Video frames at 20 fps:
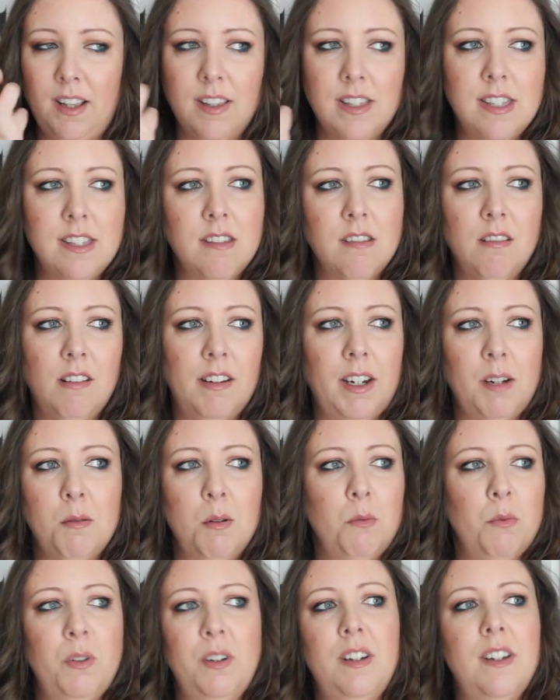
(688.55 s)
else. I can't
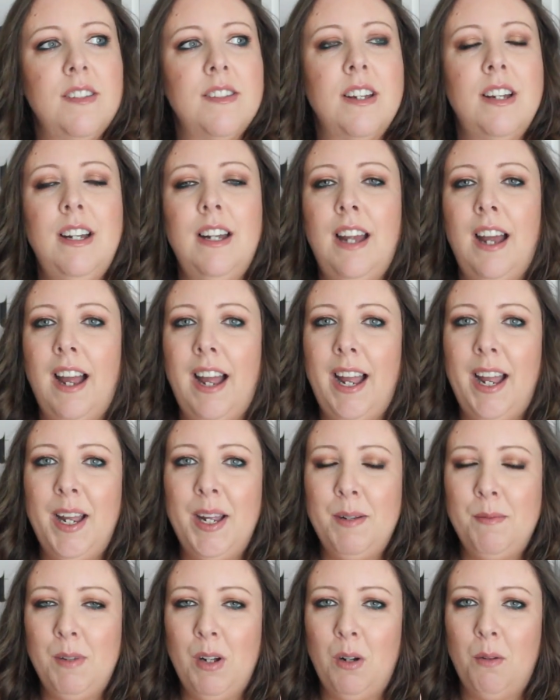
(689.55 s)
remember what it
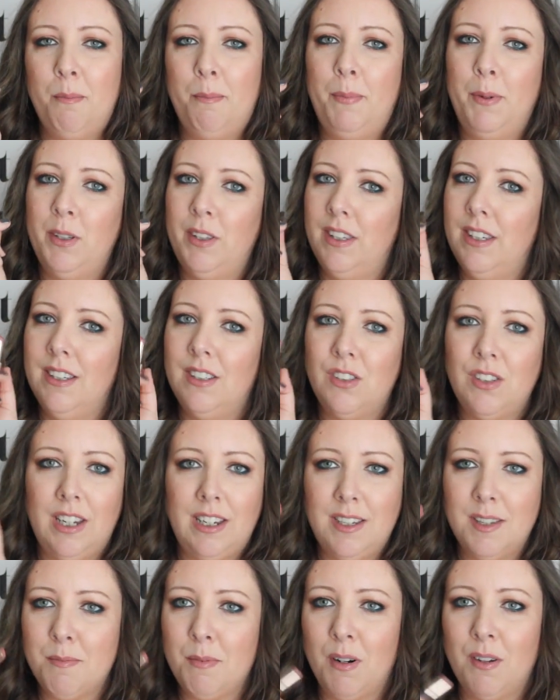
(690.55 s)
is. But this
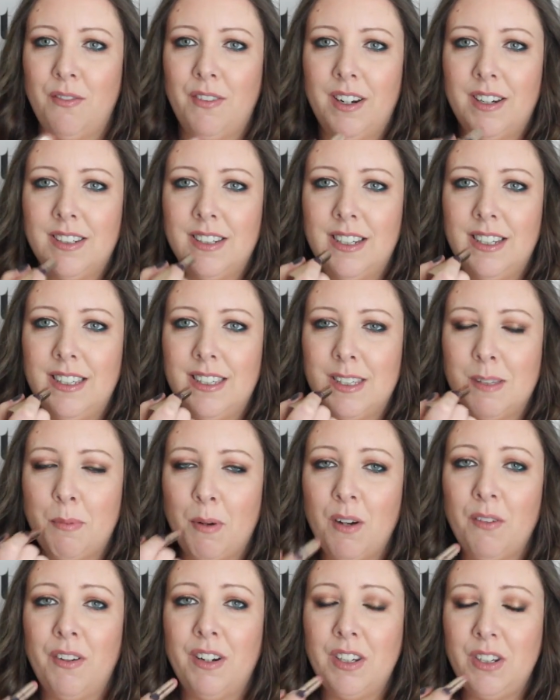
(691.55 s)
shade is perfect. It's the
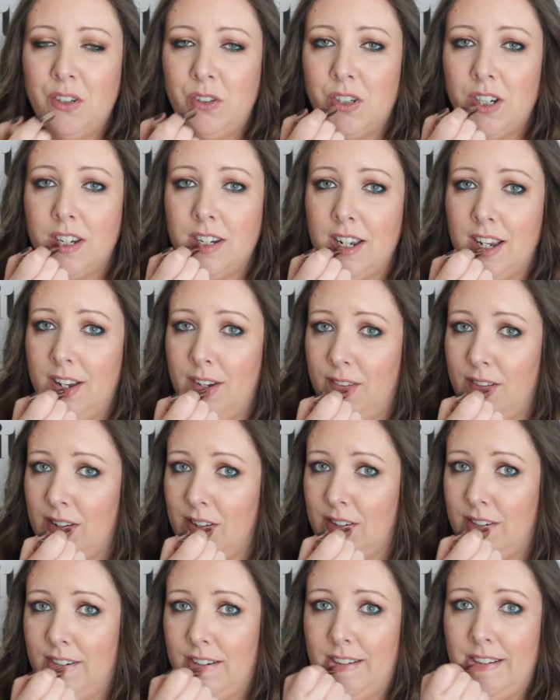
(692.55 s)
perfect nude shade. I have it
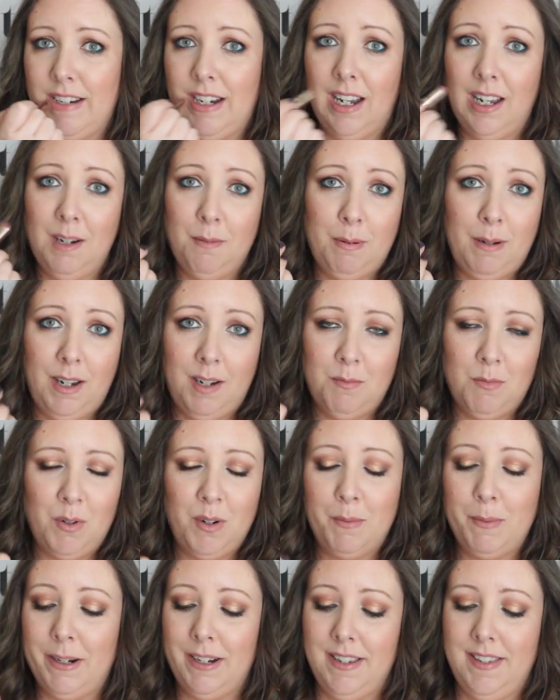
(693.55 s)
on today. I'll apply
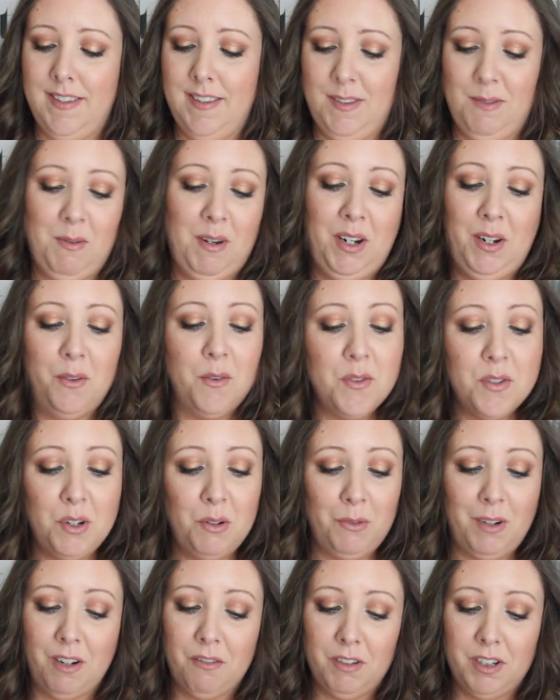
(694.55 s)
more because this is what I always
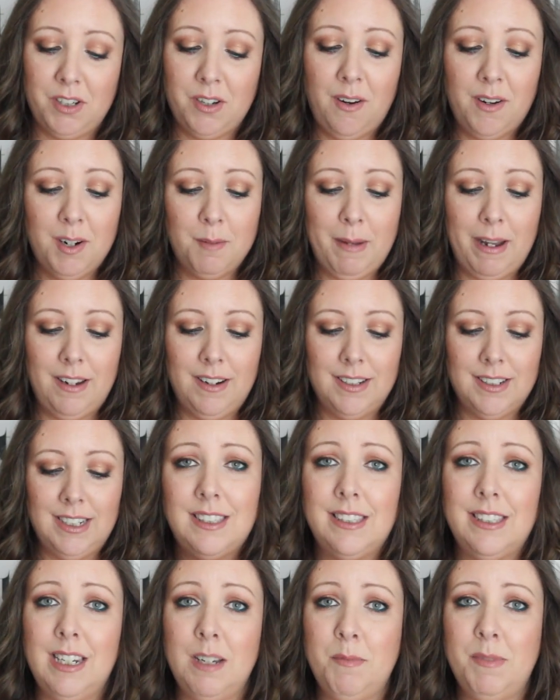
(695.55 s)
do whenever I talk about it.
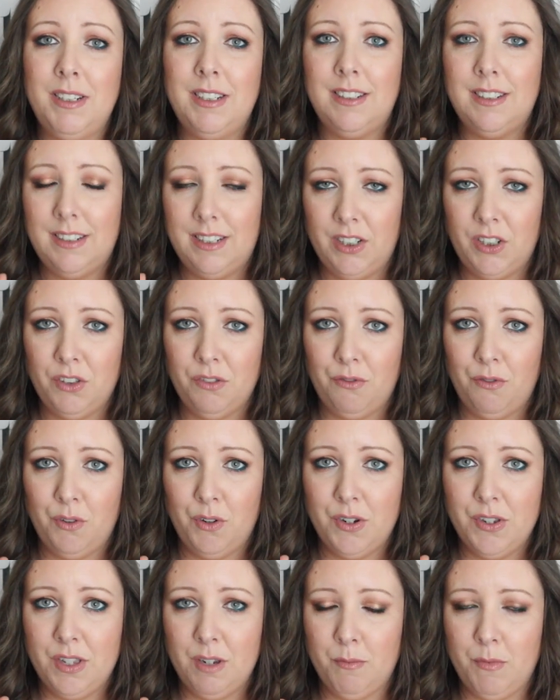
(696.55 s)
It's limited edition
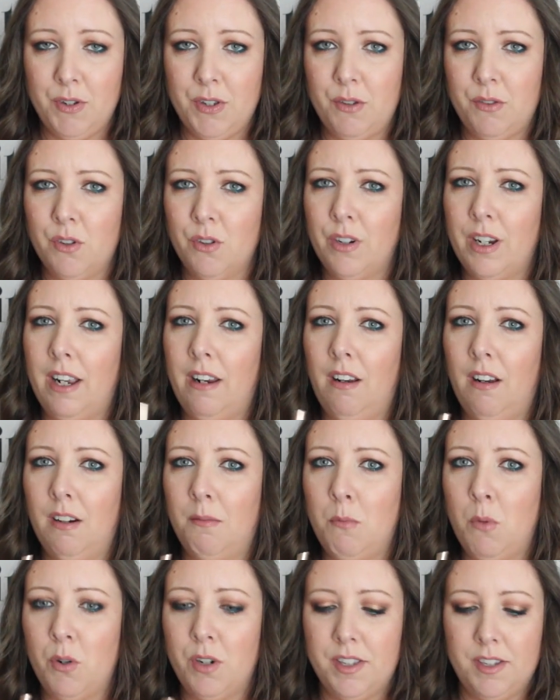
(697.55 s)
for summer, so I don't know how
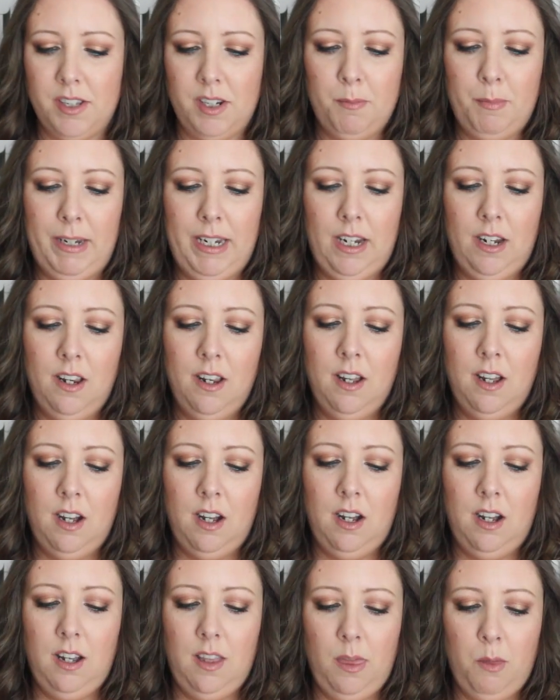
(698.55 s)
long more it's going to be
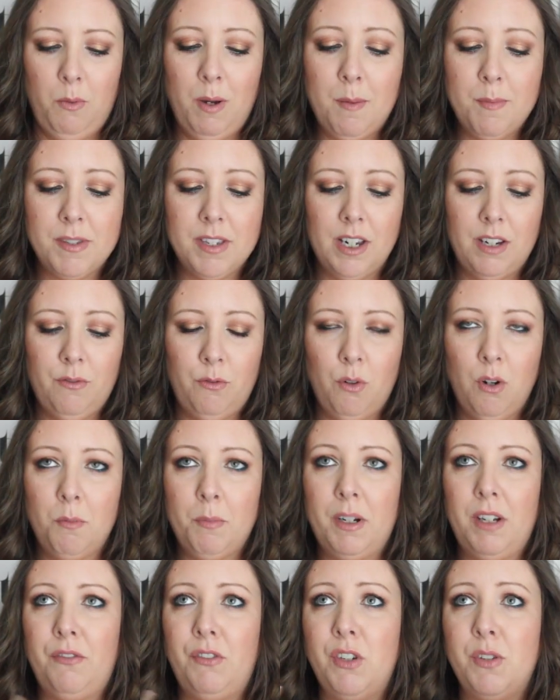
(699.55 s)
on the website for,
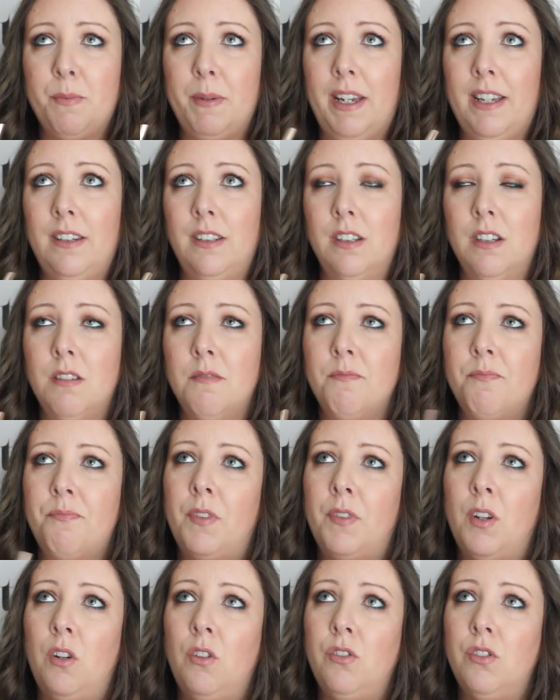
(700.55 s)
but if you spend
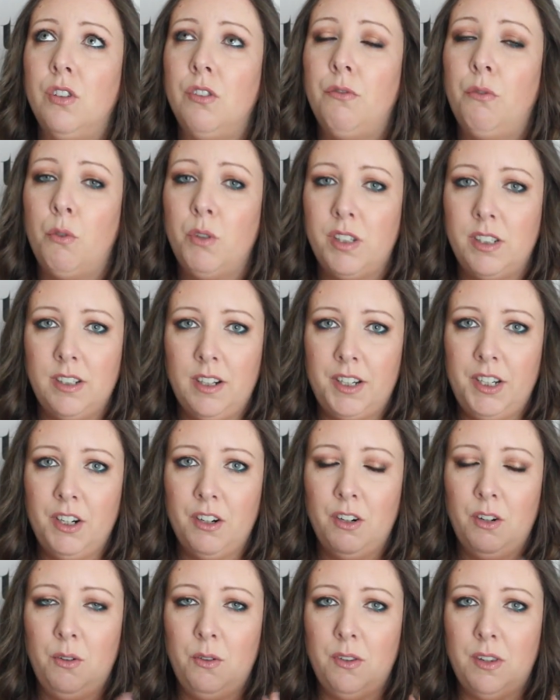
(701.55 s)
under
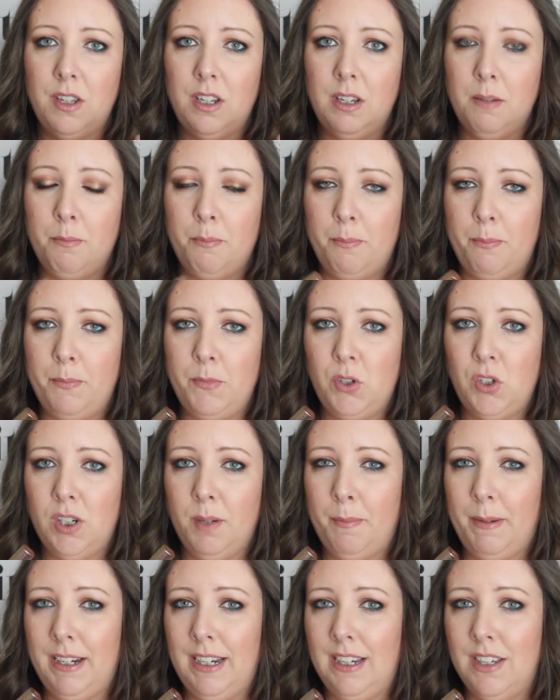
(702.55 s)
€49, the
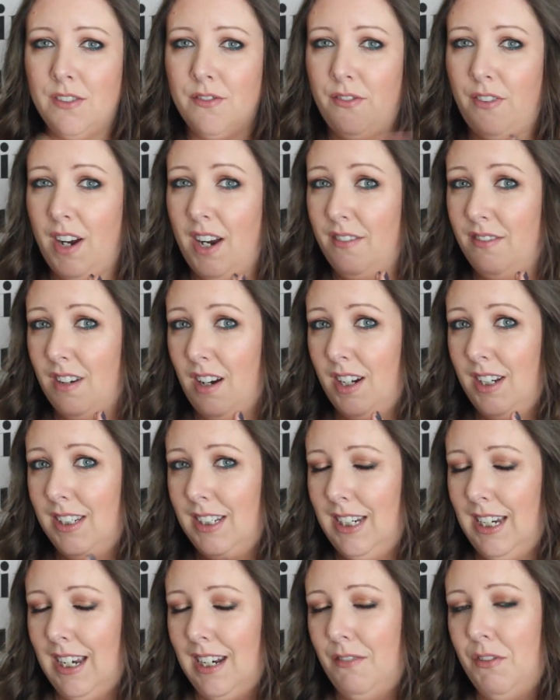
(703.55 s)
shipping is
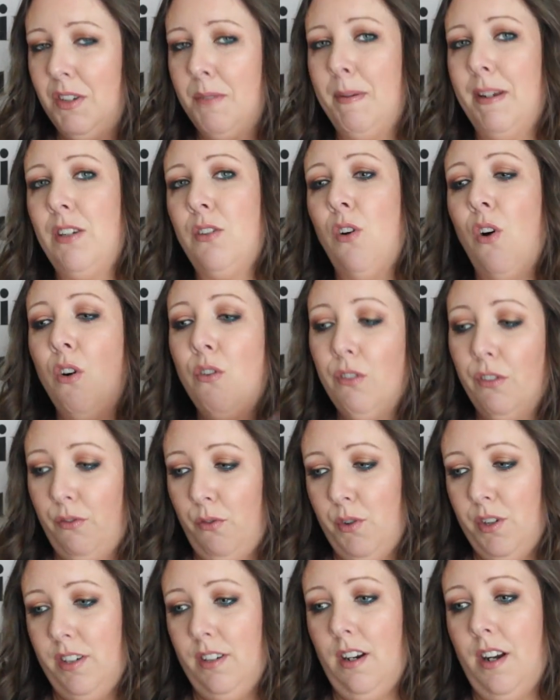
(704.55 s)
€5.90, and if you spend over
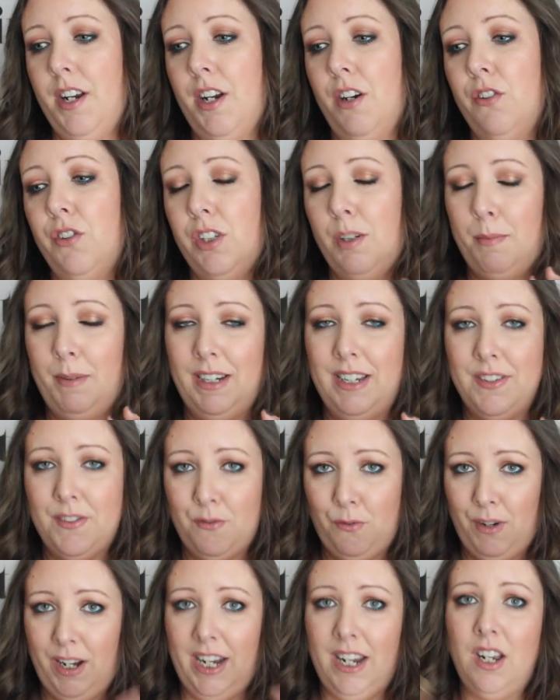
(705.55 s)
€49, shipping is
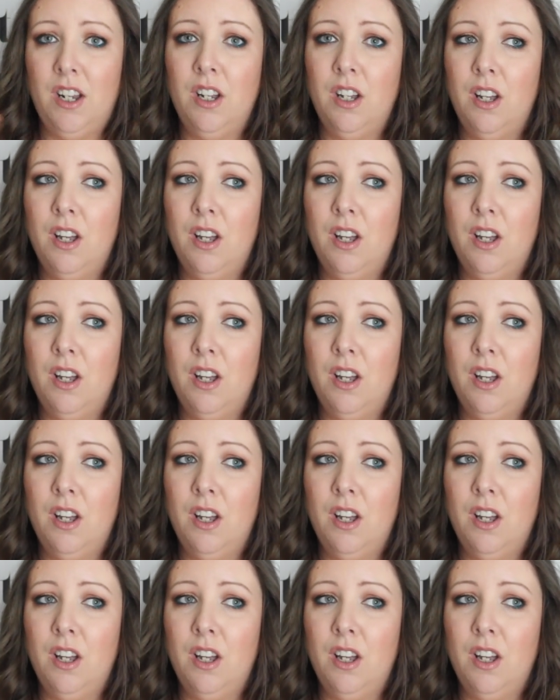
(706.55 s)
free.